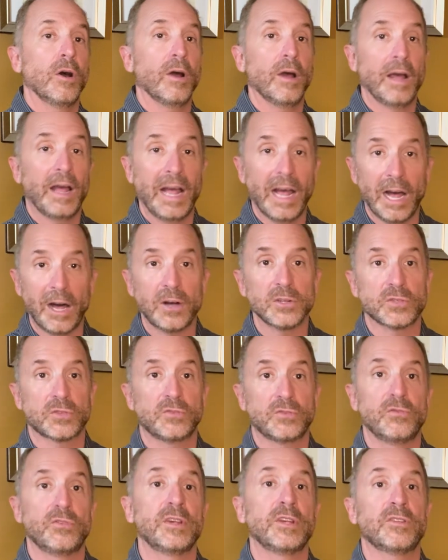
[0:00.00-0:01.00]
house
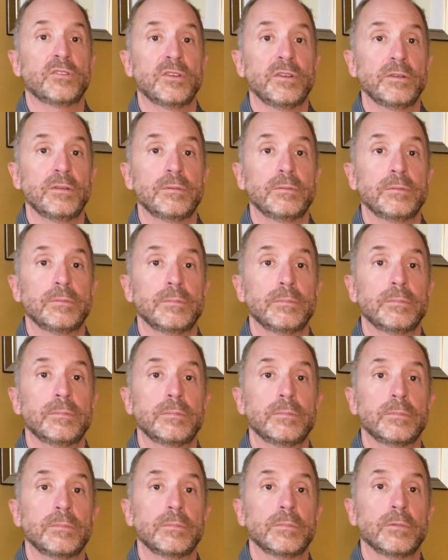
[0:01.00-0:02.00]
visit,
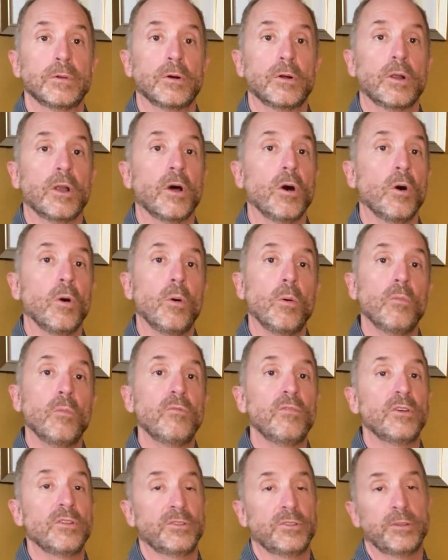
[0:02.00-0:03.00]
a home
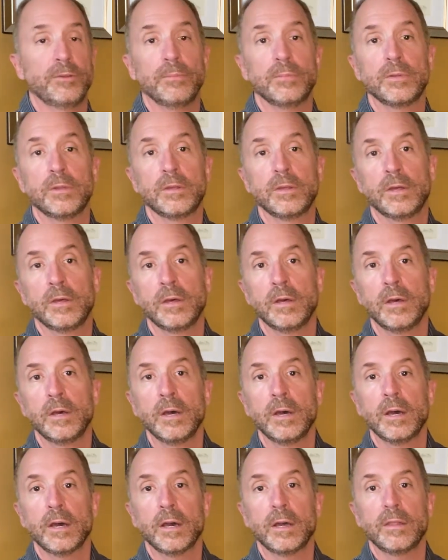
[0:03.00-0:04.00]
visit,
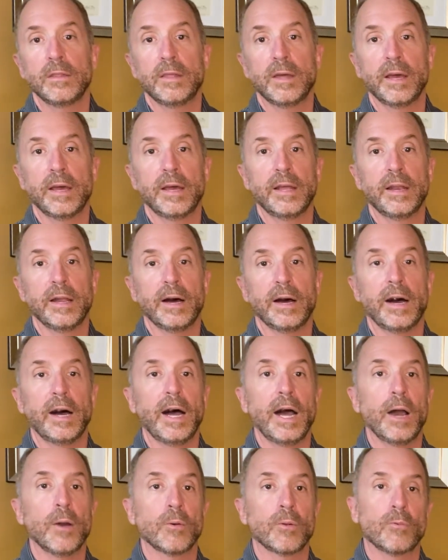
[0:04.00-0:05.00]
then
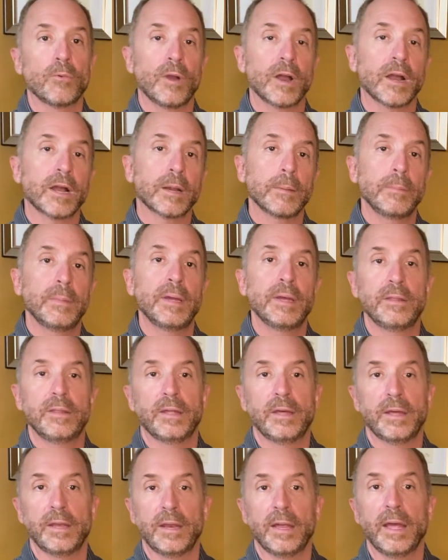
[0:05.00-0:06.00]
I would recommend
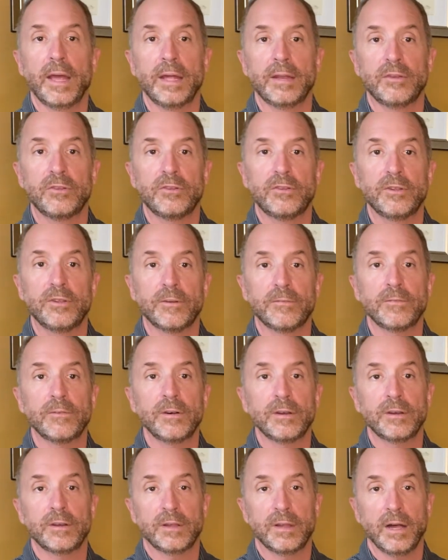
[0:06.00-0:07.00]
that at
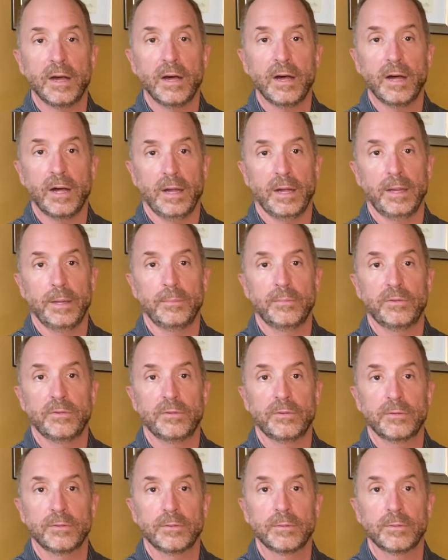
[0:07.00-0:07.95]
different times